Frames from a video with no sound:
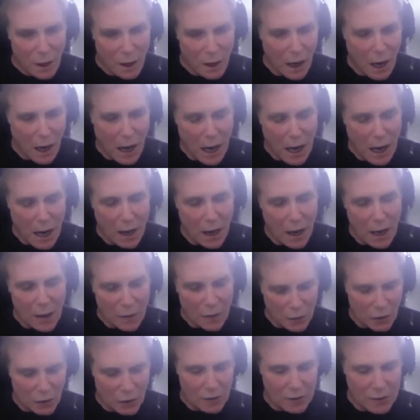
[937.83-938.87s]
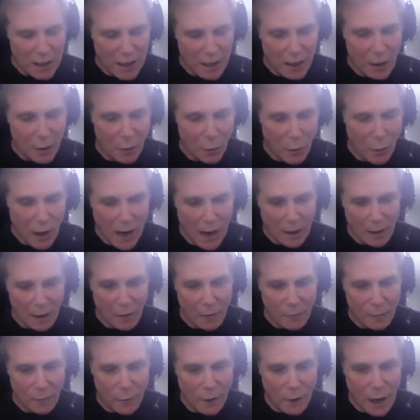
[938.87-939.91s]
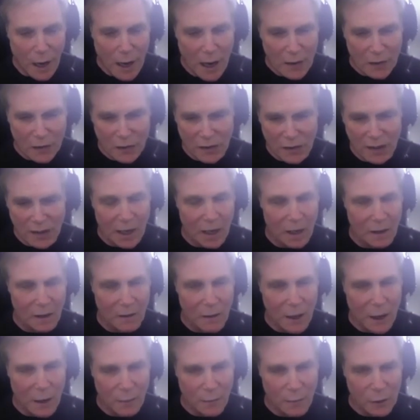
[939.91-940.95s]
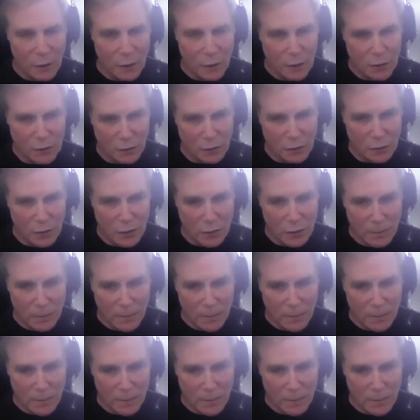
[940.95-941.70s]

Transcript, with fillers: uh, it's going to take a while for us to get enough users